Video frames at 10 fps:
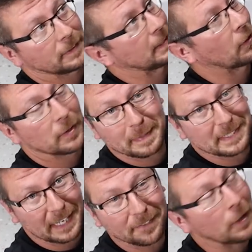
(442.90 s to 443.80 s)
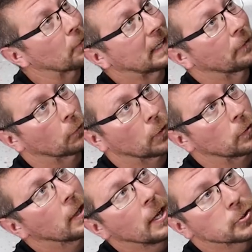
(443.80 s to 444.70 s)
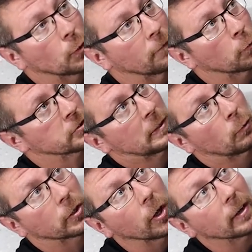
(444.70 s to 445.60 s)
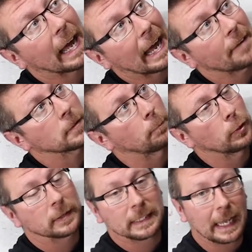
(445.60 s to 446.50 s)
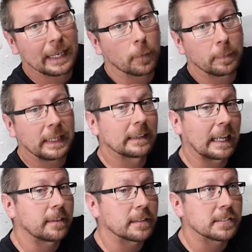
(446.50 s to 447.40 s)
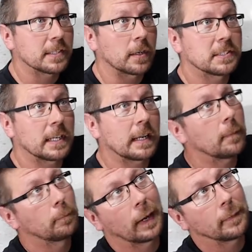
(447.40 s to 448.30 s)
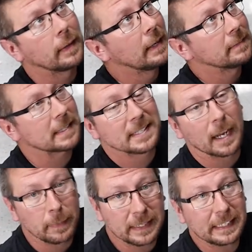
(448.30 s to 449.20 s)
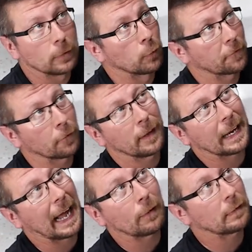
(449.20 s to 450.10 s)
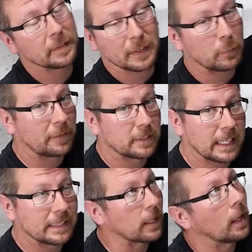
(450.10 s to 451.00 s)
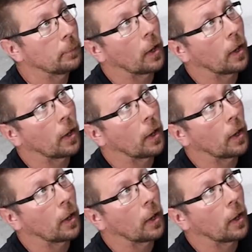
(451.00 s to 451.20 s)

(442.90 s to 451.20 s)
the car to be safe going down the road. So unfortunately we're gonna have to put the ARP length and studs in it, but that's not a big deal on the front. I don't even think we have to take the hub